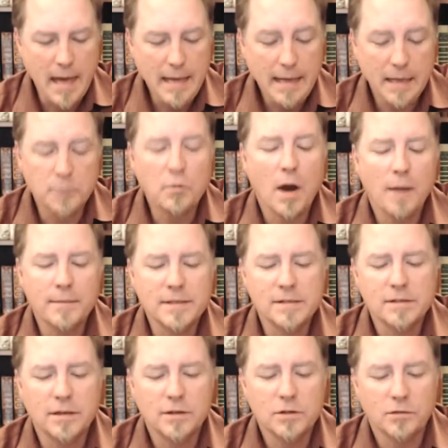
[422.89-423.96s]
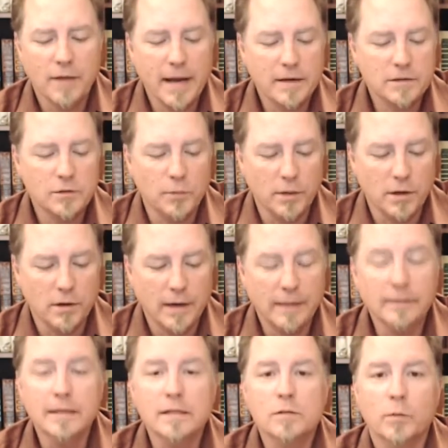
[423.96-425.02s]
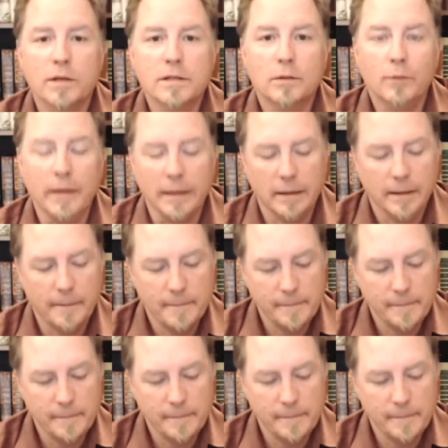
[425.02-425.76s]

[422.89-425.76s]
He'd promised to write to her at least once a week.